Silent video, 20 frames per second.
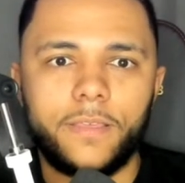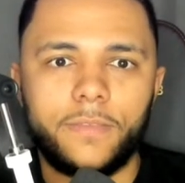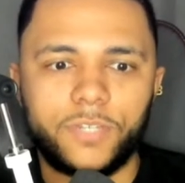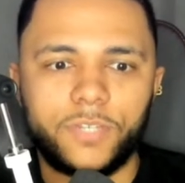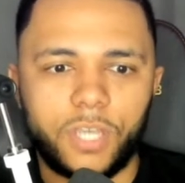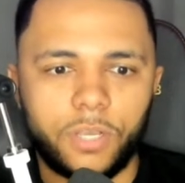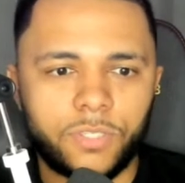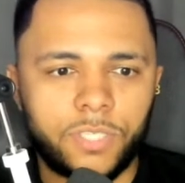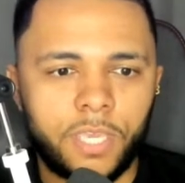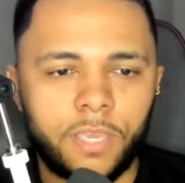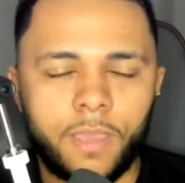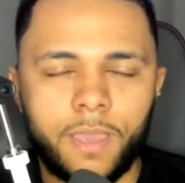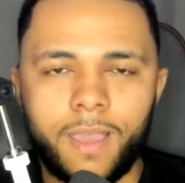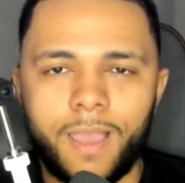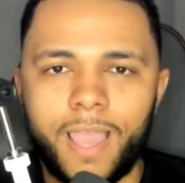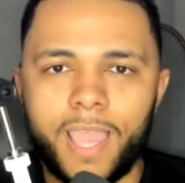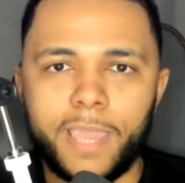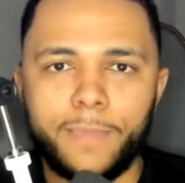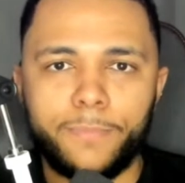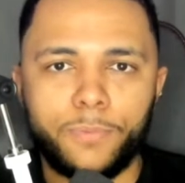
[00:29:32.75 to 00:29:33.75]
Chelsea are
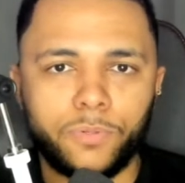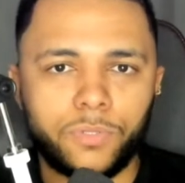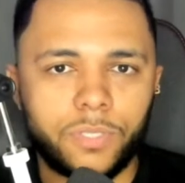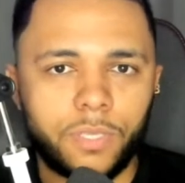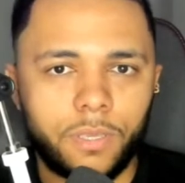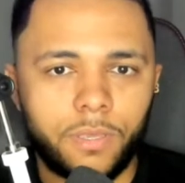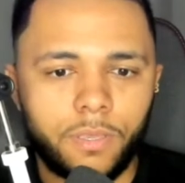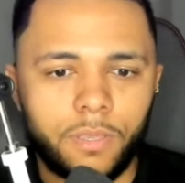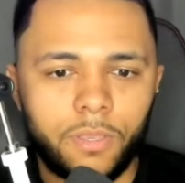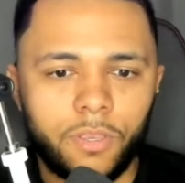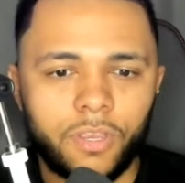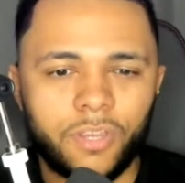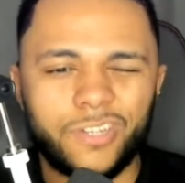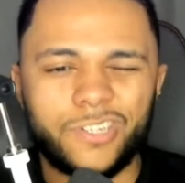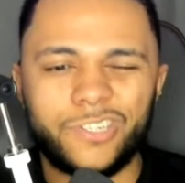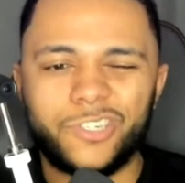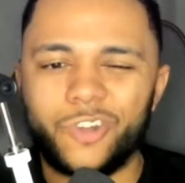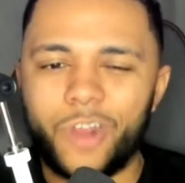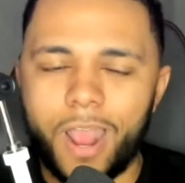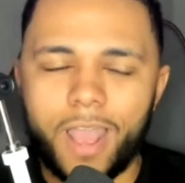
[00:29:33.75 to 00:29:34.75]
able to
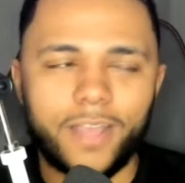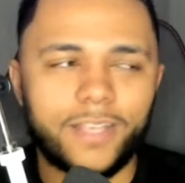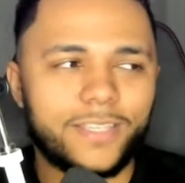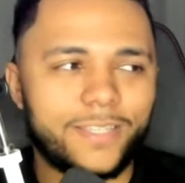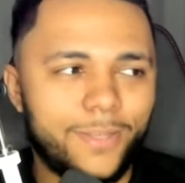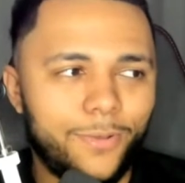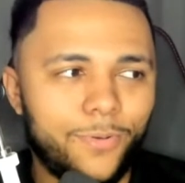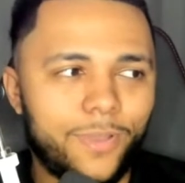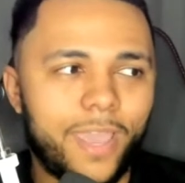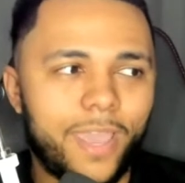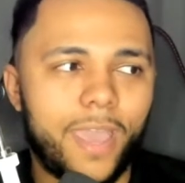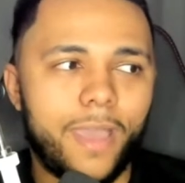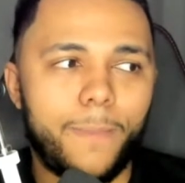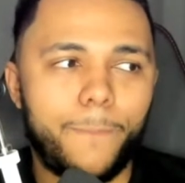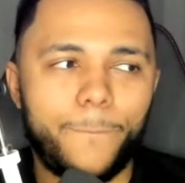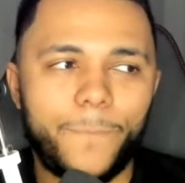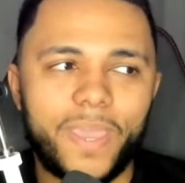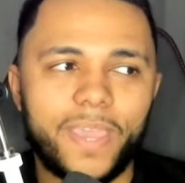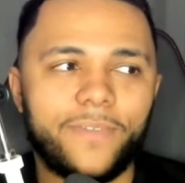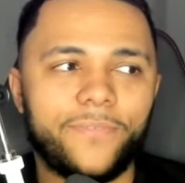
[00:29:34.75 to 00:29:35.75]
still get
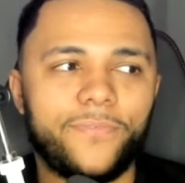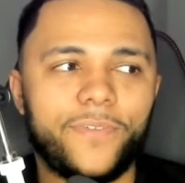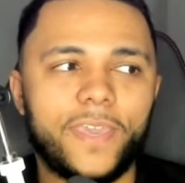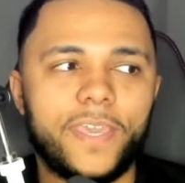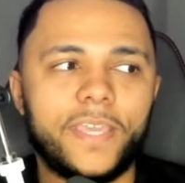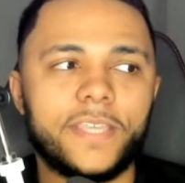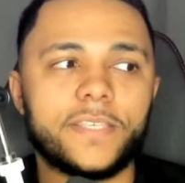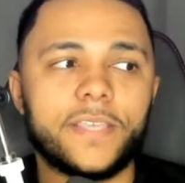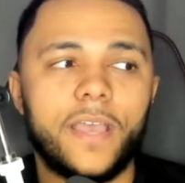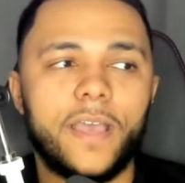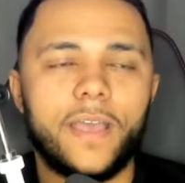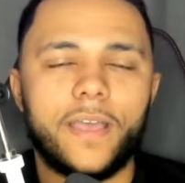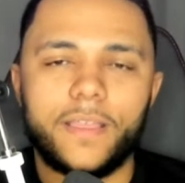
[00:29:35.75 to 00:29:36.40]
big fees.